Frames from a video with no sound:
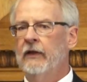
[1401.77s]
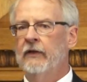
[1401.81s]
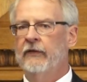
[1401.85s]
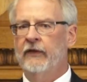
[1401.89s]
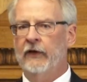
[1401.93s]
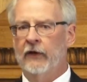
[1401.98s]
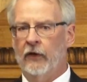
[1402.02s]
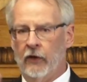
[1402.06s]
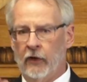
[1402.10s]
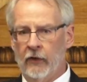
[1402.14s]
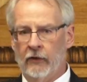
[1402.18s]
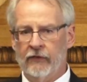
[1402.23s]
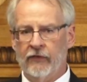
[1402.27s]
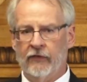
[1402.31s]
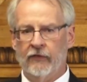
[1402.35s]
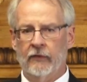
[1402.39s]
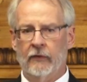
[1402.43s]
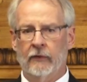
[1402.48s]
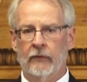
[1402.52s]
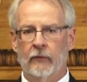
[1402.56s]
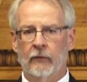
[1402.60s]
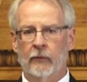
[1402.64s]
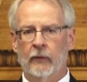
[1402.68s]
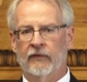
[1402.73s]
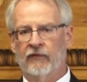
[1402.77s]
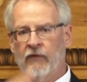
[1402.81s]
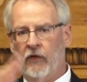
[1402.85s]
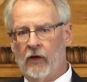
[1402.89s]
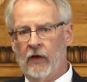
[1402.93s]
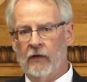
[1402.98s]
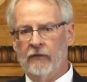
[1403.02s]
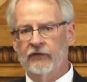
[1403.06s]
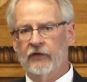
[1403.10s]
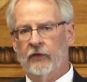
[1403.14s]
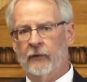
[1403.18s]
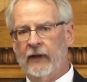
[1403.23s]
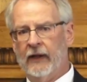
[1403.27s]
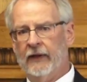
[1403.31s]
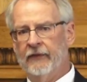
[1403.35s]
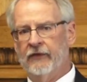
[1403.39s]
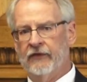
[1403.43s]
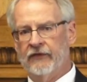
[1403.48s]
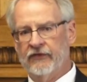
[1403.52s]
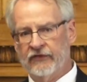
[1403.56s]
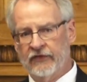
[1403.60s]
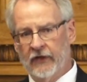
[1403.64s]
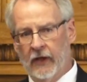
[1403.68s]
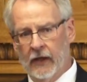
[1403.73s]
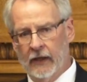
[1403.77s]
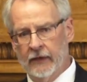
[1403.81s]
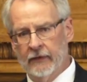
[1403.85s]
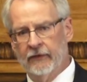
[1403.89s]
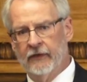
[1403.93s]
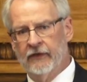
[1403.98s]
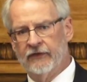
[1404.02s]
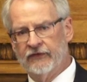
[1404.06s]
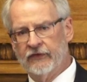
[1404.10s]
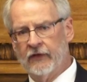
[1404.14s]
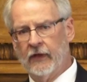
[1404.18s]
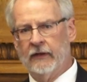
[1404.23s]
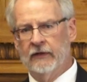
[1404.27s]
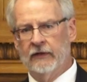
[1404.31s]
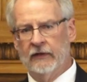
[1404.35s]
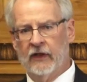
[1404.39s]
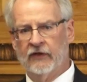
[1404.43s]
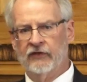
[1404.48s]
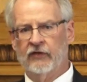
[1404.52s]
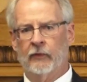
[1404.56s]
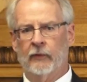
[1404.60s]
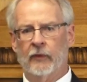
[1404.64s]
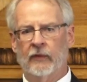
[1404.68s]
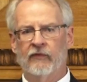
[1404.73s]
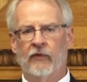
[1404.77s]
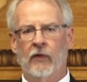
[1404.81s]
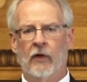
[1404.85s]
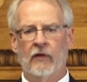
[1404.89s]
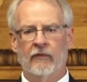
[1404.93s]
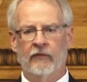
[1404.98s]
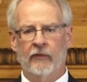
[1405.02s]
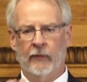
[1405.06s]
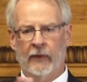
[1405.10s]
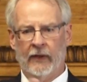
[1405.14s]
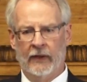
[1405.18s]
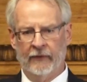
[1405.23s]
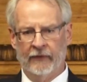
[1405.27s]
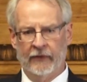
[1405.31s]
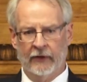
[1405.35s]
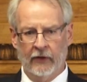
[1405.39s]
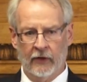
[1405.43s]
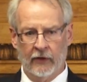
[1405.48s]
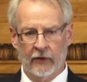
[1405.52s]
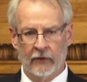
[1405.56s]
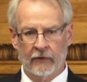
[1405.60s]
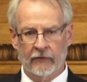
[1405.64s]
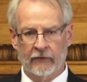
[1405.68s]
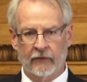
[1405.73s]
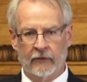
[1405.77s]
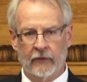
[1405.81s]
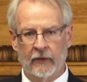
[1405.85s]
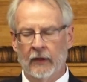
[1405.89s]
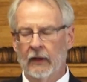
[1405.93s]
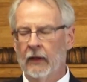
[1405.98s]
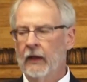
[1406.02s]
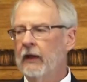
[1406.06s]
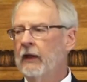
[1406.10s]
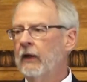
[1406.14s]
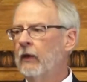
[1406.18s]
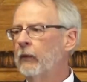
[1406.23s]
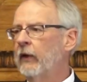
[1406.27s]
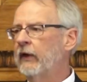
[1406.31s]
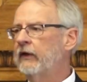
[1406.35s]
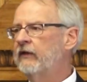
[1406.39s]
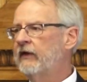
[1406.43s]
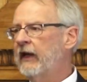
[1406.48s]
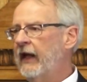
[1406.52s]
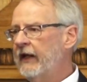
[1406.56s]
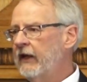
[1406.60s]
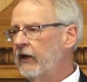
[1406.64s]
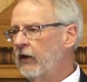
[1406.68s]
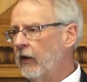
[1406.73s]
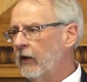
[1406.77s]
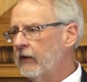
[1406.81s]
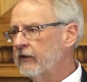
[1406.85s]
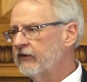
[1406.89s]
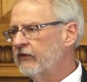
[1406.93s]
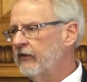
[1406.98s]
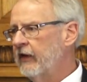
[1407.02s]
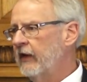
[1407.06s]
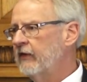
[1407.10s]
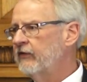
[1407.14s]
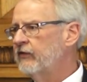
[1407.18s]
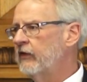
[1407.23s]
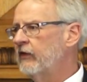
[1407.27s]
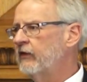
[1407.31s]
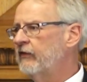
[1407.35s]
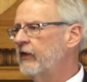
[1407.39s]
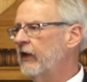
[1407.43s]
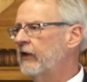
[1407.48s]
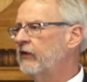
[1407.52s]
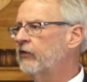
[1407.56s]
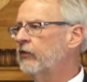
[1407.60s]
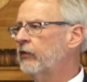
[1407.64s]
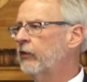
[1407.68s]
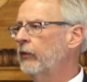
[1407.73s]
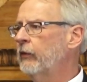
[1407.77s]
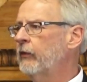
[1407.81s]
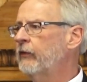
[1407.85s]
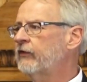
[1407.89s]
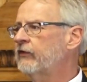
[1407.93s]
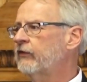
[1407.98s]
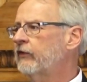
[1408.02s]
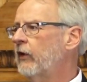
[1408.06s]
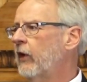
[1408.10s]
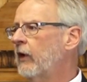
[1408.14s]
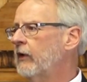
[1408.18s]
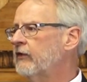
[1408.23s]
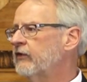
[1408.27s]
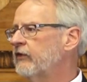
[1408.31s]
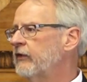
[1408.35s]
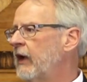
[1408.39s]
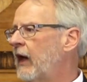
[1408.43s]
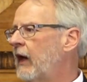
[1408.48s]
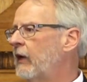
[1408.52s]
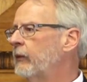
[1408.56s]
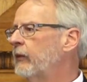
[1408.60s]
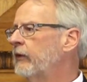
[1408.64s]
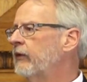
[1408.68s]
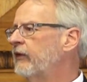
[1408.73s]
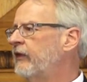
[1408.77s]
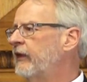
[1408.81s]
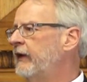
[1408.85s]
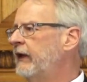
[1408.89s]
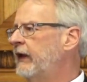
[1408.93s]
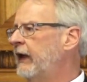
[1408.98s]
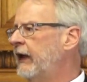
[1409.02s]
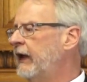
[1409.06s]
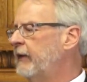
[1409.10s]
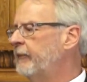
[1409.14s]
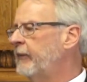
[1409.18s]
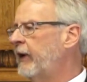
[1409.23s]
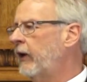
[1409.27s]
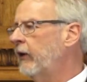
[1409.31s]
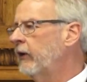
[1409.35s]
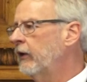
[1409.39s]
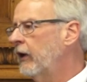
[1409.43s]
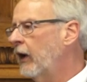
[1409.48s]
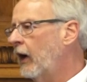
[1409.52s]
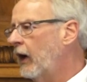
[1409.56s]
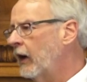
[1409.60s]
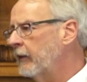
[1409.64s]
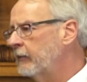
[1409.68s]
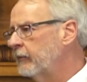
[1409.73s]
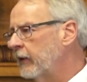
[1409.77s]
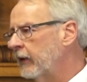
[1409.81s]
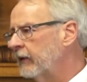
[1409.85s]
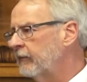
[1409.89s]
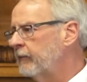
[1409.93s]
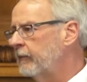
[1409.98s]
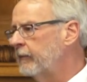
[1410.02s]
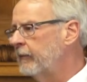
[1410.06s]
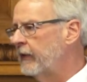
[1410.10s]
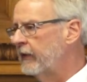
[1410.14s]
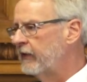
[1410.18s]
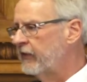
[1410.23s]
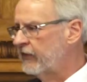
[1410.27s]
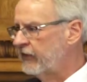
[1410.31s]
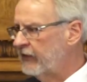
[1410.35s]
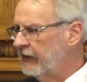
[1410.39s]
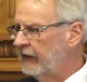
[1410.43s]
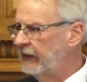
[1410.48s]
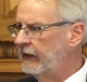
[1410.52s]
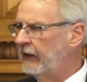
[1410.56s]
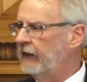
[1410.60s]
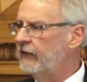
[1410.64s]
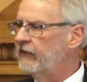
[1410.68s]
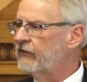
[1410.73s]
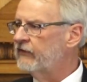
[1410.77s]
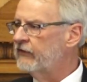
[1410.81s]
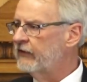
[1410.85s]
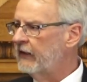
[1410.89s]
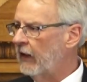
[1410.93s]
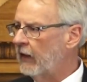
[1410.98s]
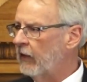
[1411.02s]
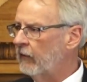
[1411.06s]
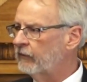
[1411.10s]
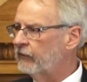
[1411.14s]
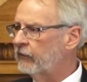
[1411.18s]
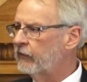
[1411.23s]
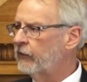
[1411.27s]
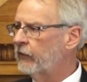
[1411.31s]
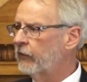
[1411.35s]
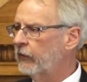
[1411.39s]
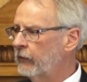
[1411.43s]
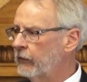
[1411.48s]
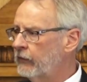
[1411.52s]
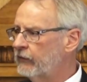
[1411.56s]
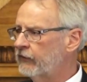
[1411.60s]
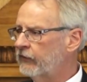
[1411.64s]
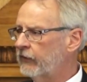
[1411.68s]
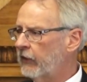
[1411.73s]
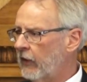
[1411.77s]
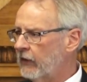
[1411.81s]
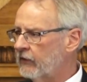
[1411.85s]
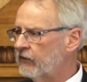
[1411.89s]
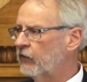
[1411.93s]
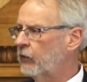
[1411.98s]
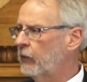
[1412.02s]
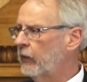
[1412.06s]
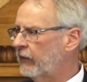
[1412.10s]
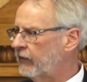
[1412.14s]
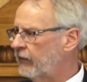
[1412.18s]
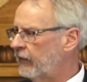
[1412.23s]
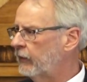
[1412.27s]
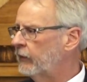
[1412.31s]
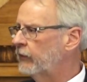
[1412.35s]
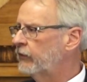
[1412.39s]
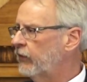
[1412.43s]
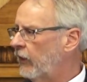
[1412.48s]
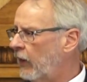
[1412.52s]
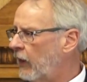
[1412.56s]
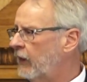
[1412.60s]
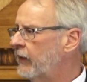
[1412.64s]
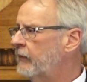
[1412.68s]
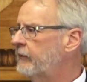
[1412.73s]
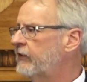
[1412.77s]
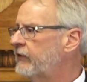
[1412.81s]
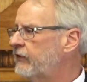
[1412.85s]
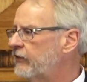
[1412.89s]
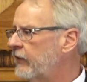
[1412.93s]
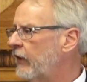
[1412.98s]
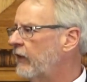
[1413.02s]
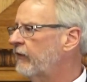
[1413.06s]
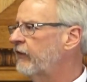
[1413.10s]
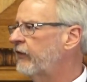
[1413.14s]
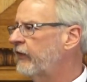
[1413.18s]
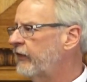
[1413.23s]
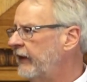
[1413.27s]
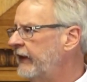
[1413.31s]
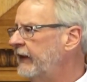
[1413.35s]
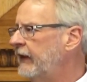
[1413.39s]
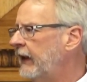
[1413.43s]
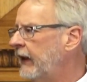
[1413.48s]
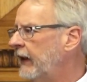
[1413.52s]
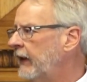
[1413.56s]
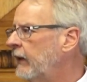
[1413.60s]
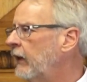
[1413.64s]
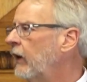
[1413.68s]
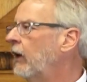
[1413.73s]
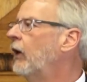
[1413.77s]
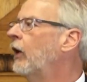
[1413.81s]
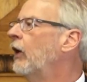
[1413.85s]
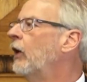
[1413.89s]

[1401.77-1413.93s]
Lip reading: the earth revolves around the sun doesn't revolve around the earth. What Descartes says is that truth starts not with thinking about God, but the thinking self. Truth starts with the autonomous self-thinking,